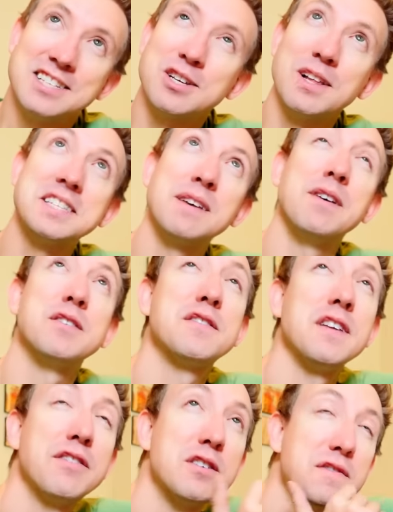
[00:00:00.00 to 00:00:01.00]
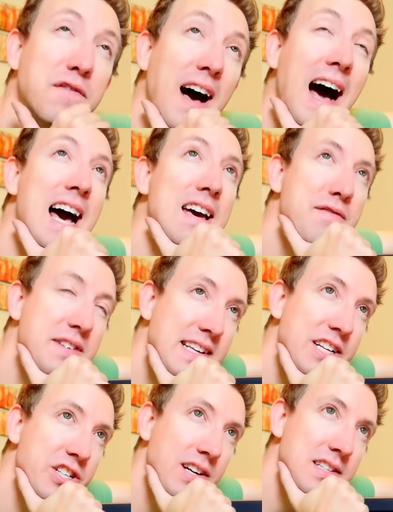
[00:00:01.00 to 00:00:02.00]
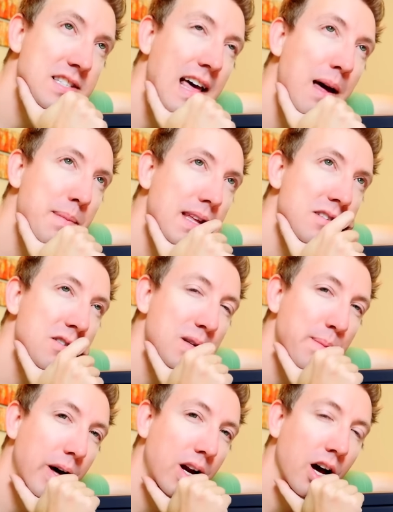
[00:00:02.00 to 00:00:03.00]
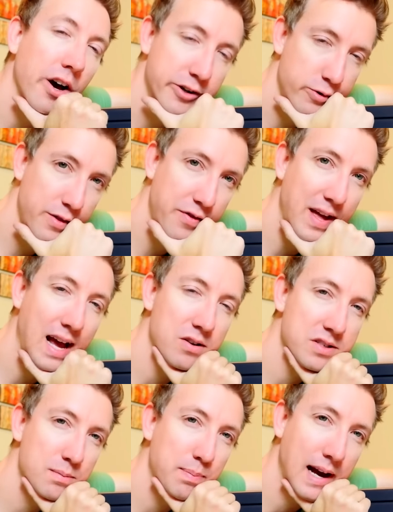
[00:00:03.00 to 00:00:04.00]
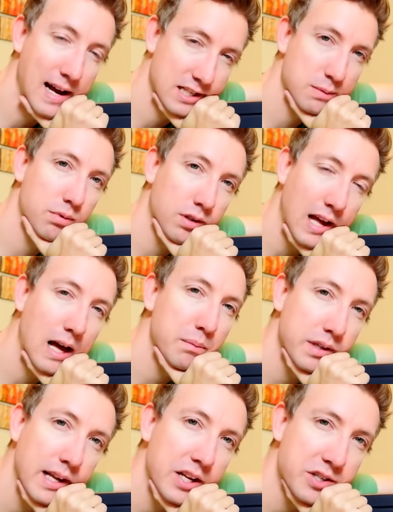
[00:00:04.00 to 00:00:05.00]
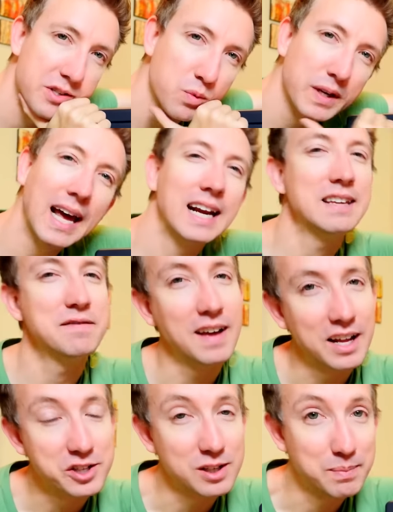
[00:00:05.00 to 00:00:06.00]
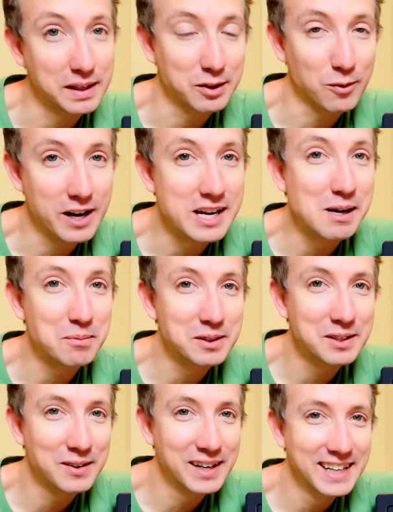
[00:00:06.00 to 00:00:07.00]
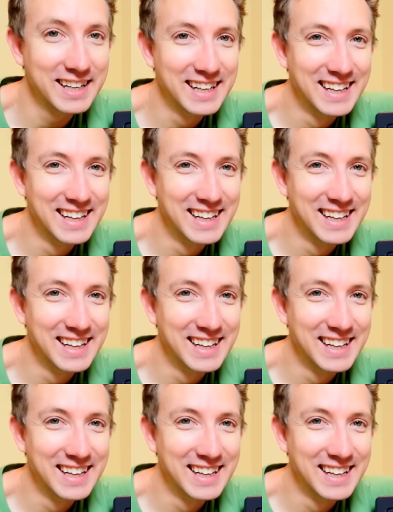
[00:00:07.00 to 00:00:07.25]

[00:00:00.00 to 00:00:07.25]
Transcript: So let's see, if there's, if there's five digits, that means there's about one hundred thousand possible combinations. We gotta eventually pick the right number, right?